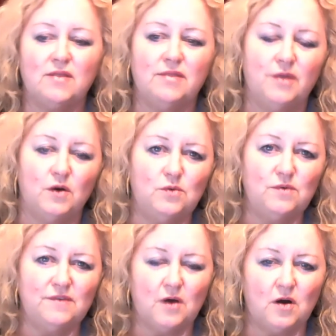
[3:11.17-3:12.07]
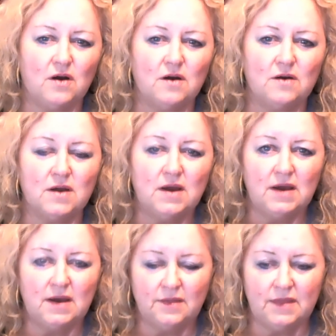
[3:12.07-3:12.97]
Those are
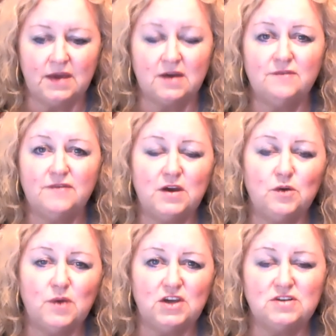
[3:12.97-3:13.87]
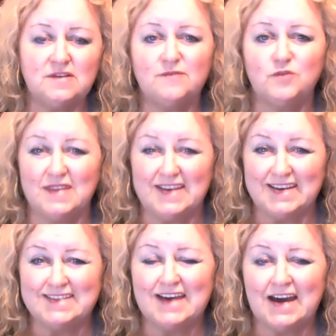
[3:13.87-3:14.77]
the configurations for the
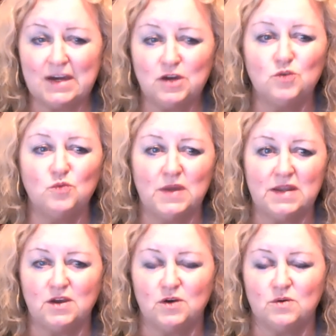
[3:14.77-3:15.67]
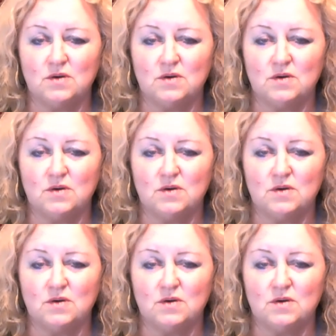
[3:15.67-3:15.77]
entire window.